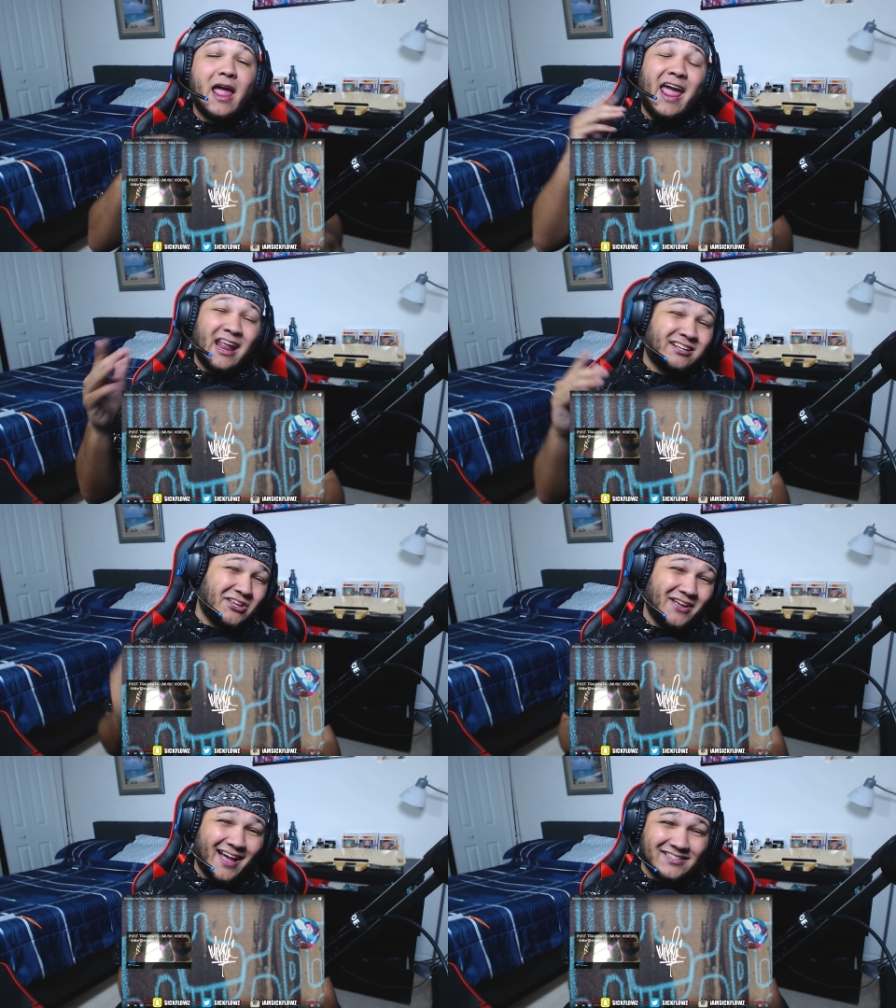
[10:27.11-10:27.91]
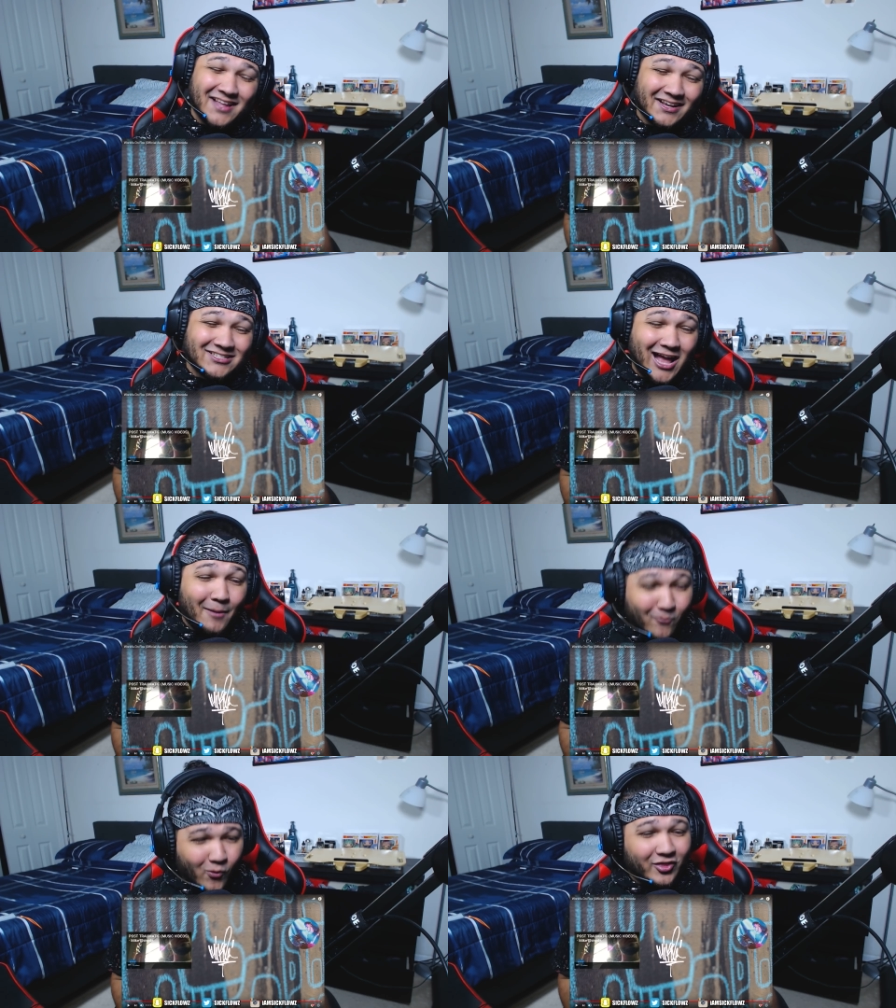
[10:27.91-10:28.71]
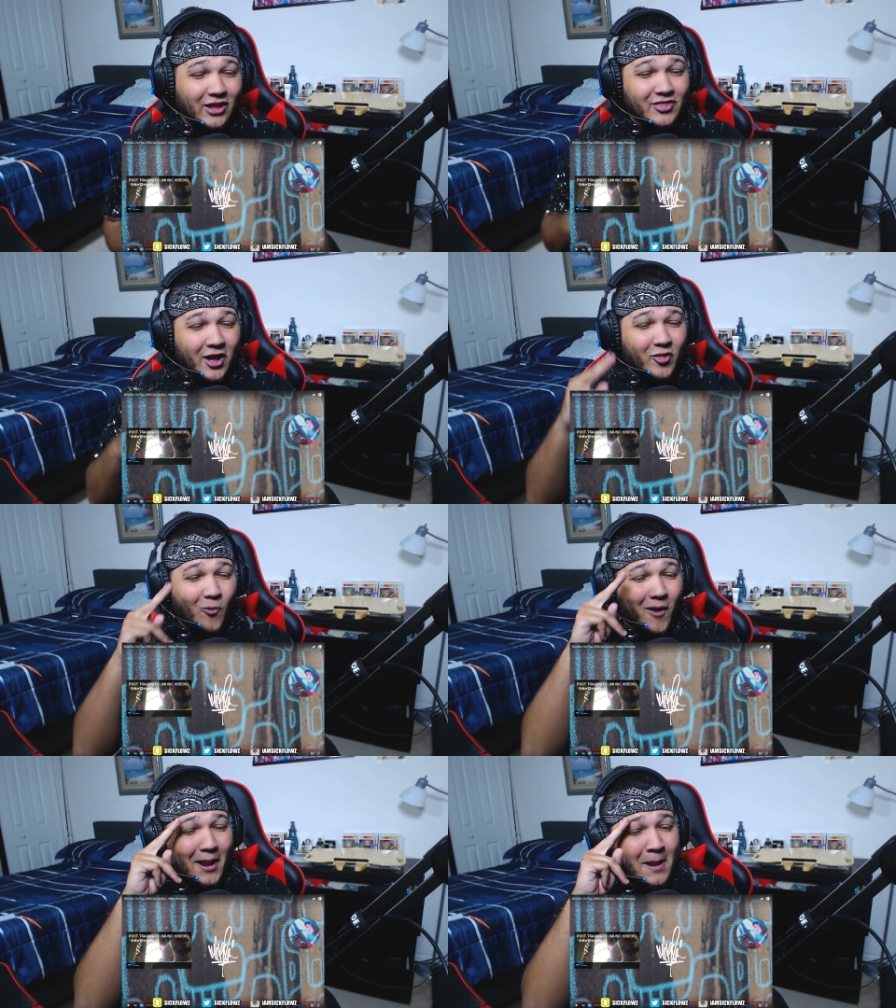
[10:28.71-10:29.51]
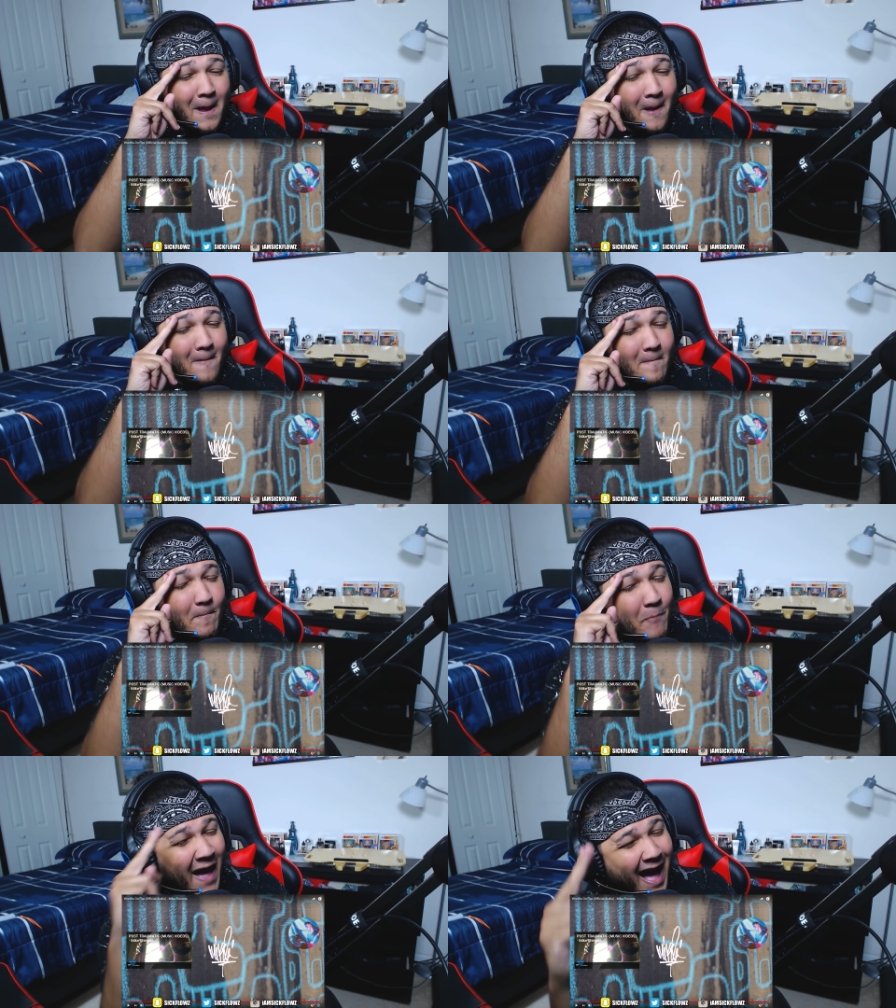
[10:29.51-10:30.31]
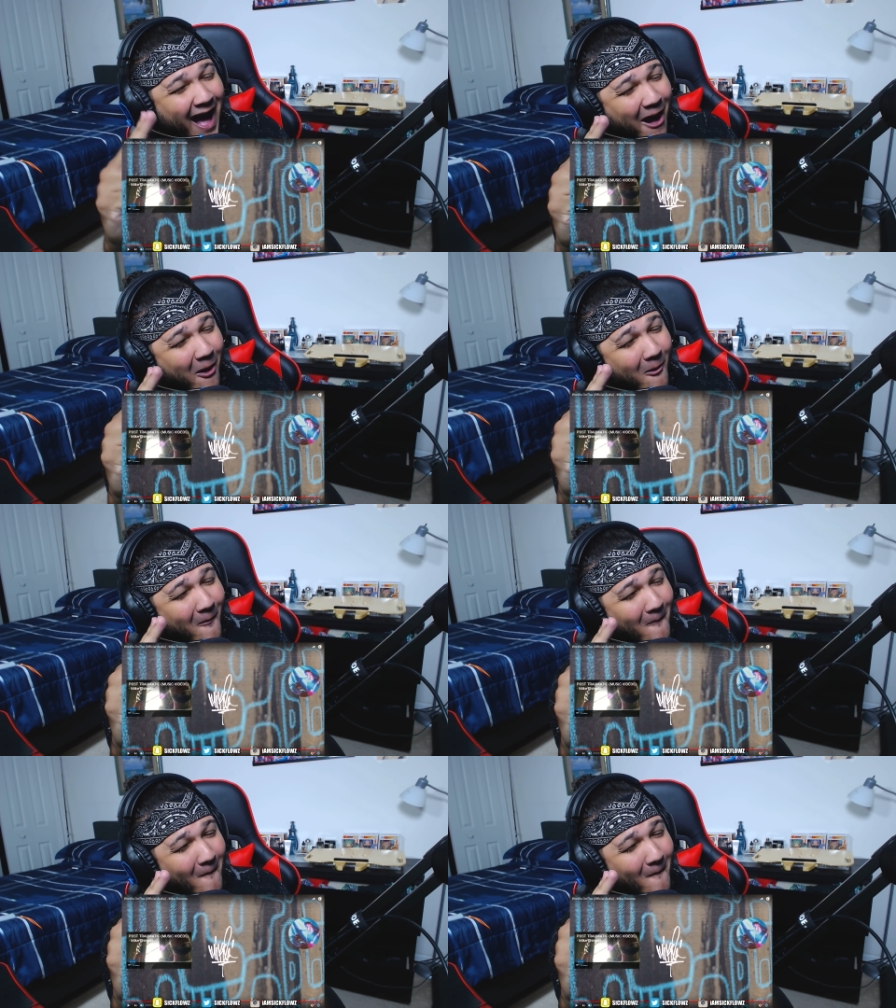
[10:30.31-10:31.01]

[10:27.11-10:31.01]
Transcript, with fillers: and i'll see you guys next time with another one Bow!